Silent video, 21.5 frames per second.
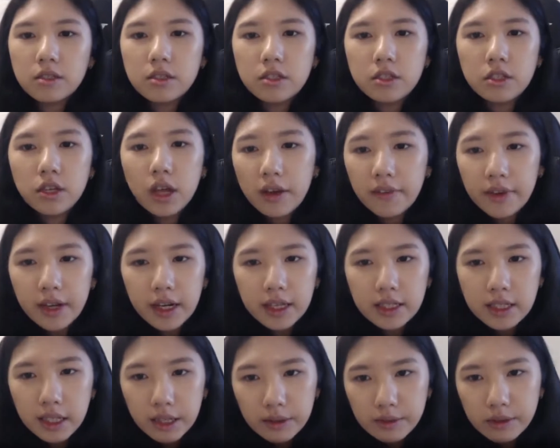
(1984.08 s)
do you have
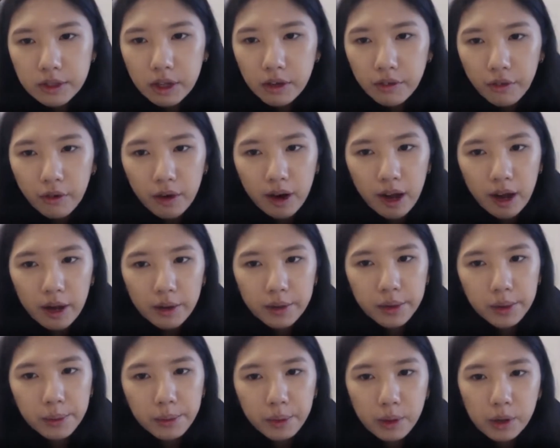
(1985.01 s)
any tips for how
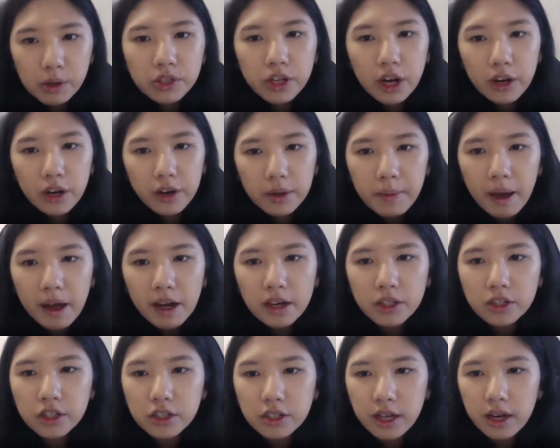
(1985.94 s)
to approach hiring
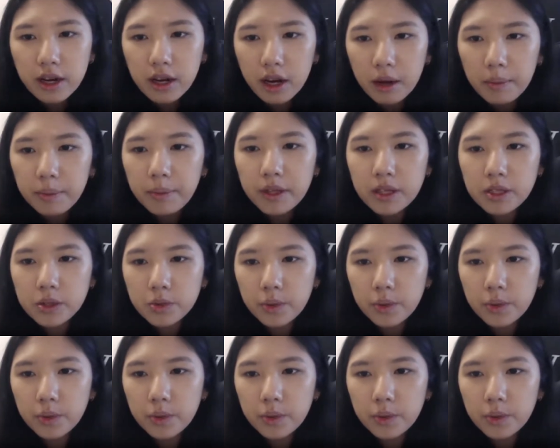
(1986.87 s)
managers at companies